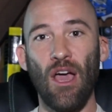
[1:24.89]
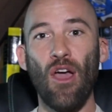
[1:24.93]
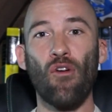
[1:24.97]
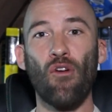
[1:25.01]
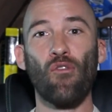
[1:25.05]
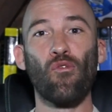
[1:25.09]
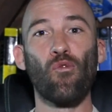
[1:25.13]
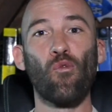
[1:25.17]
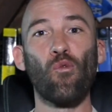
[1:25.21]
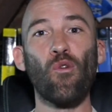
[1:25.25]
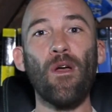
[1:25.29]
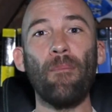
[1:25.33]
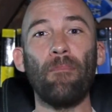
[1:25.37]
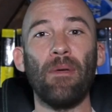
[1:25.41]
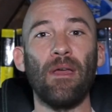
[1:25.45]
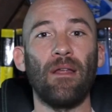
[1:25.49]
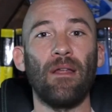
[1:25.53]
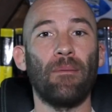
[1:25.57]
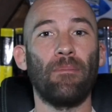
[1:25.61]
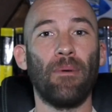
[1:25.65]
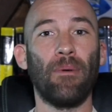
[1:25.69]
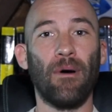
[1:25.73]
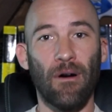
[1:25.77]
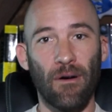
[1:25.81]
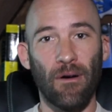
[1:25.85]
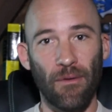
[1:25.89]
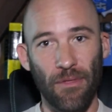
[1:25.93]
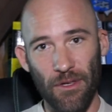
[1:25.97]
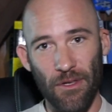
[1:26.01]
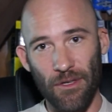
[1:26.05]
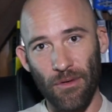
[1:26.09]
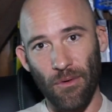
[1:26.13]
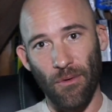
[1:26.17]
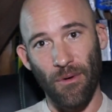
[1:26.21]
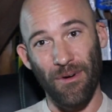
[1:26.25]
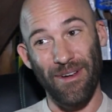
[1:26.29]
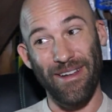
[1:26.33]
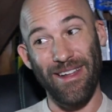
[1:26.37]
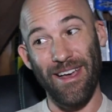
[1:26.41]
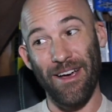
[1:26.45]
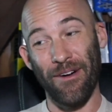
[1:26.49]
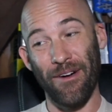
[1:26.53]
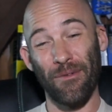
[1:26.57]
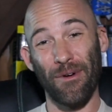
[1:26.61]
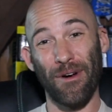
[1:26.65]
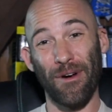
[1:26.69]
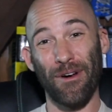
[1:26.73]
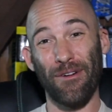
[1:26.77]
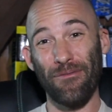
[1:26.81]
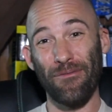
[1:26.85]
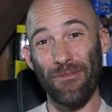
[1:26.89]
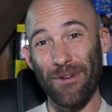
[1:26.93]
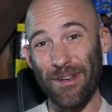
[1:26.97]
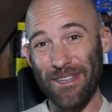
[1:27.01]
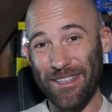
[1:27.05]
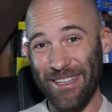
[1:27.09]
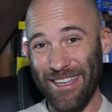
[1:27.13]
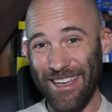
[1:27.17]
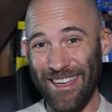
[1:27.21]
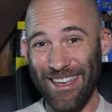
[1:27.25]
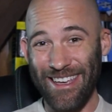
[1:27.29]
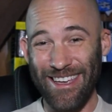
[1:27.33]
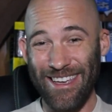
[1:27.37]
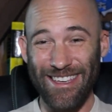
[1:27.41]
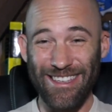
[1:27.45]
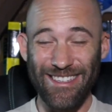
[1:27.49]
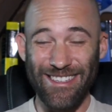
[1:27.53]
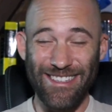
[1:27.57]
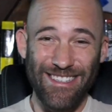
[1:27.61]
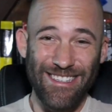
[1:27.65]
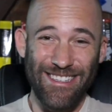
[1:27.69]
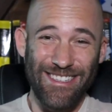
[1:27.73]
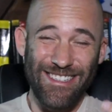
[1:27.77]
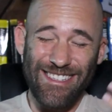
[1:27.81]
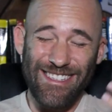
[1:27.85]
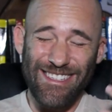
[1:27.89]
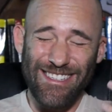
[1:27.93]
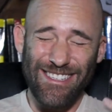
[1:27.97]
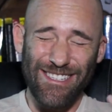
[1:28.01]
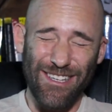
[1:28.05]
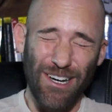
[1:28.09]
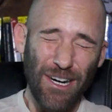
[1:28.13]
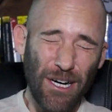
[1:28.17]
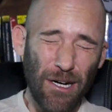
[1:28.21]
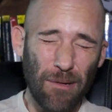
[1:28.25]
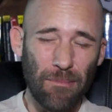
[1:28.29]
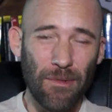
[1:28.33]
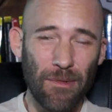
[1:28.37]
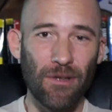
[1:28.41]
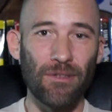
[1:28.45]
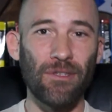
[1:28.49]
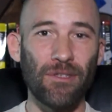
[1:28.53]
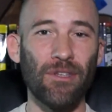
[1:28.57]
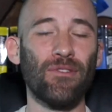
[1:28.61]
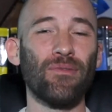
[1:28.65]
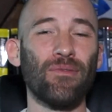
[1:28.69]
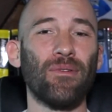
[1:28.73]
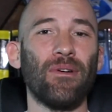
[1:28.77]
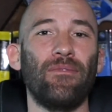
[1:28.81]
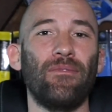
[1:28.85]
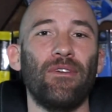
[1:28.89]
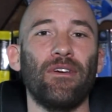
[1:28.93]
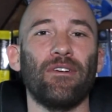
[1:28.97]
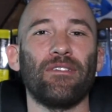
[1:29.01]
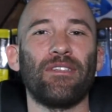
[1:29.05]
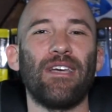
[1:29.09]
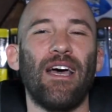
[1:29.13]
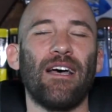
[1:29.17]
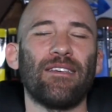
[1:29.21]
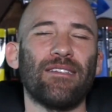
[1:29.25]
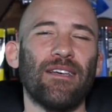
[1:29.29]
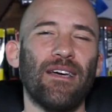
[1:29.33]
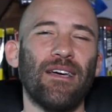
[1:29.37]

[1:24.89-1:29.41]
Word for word: ripping apart the Tor network really is almost a trivial task.